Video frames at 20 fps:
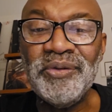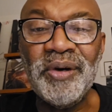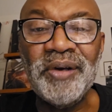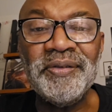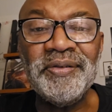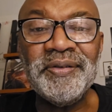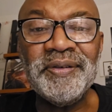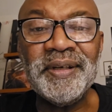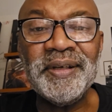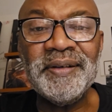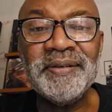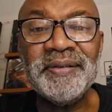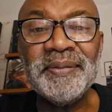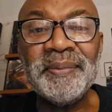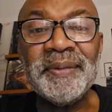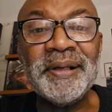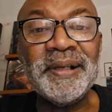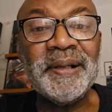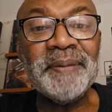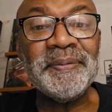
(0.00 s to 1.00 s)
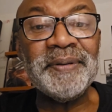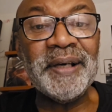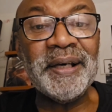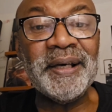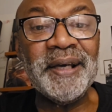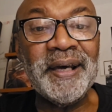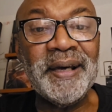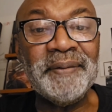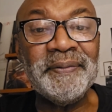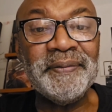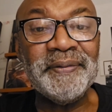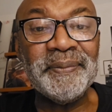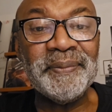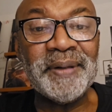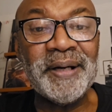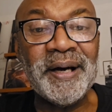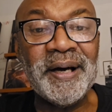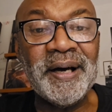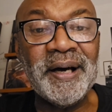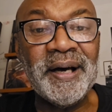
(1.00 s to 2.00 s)
So I sent some clips I had
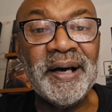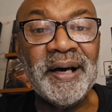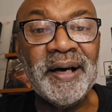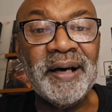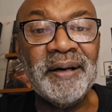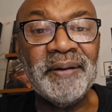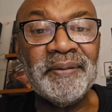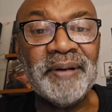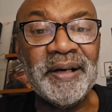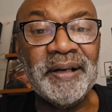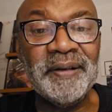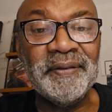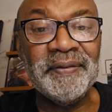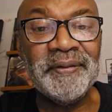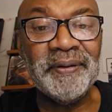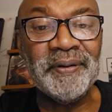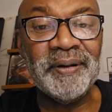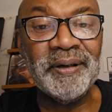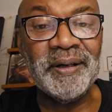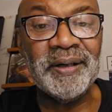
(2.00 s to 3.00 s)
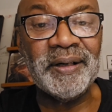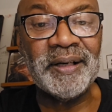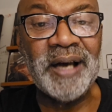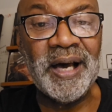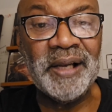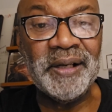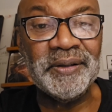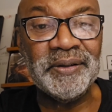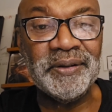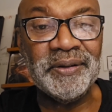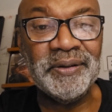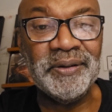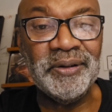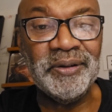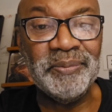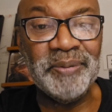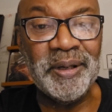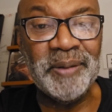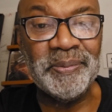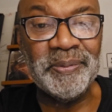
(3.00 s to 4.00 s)
from writing for college
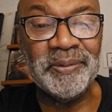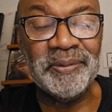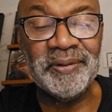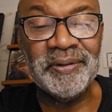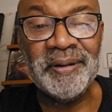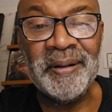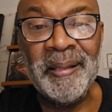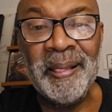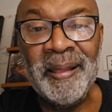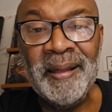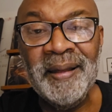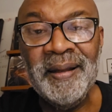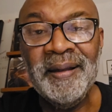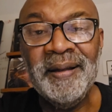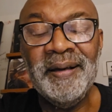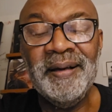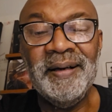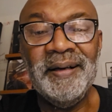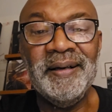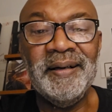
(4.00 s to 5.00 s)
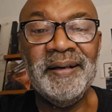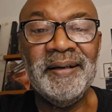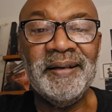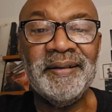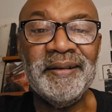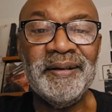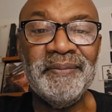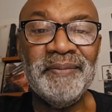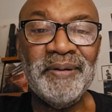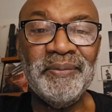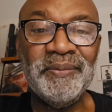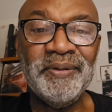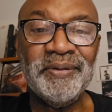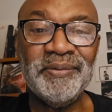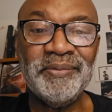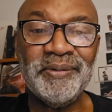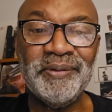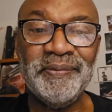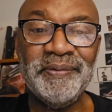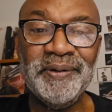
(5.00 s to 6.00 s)
newspapers. I think one
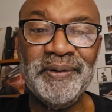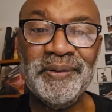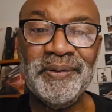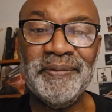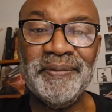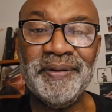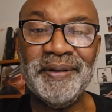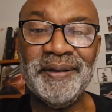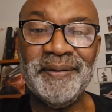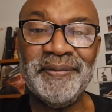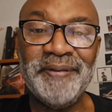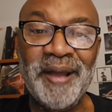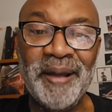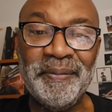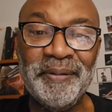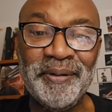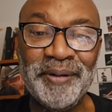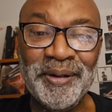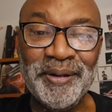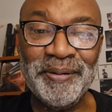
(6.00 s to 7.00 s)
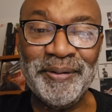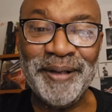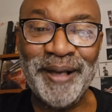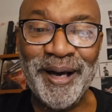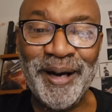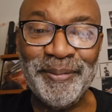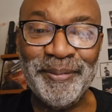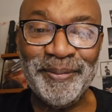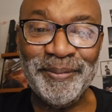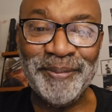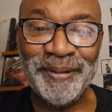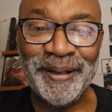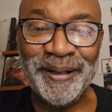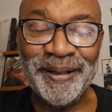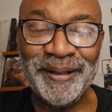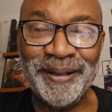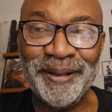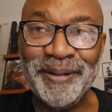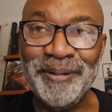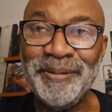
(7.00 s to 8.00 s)
was a review of the Family Reunion album
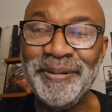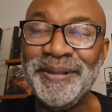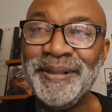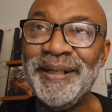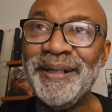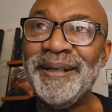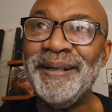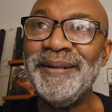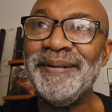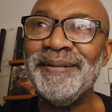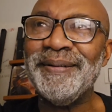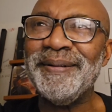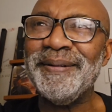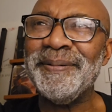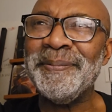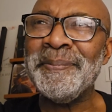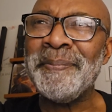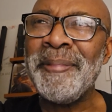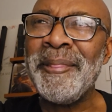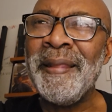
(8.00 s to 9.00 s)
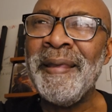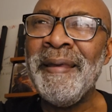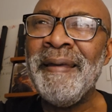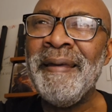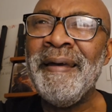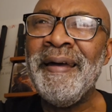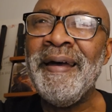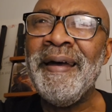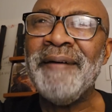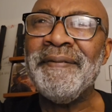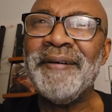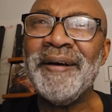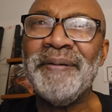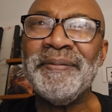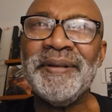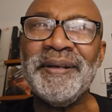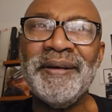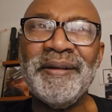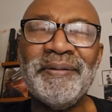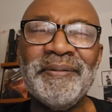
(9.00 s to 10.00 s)
by the OJs, and I
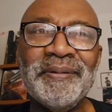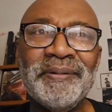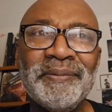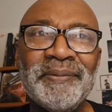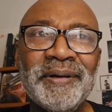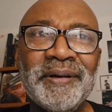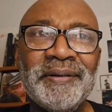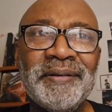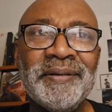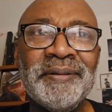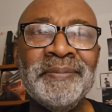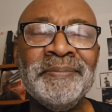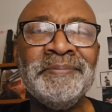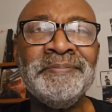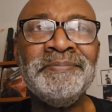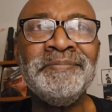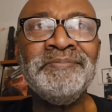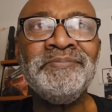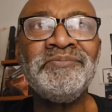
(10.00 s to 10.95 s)
forgot what the other one was.